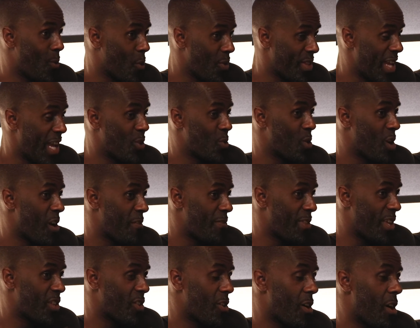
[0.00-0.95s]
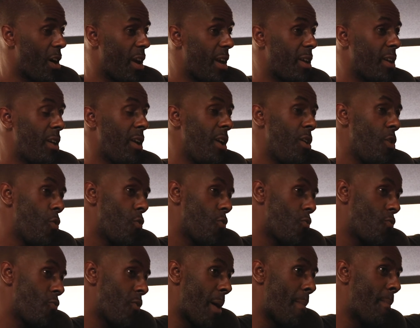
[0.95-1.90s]
What they took off this guy,
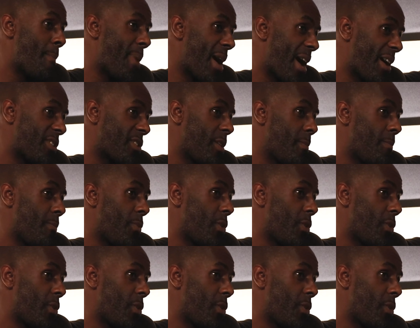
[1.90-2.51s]
ran past them.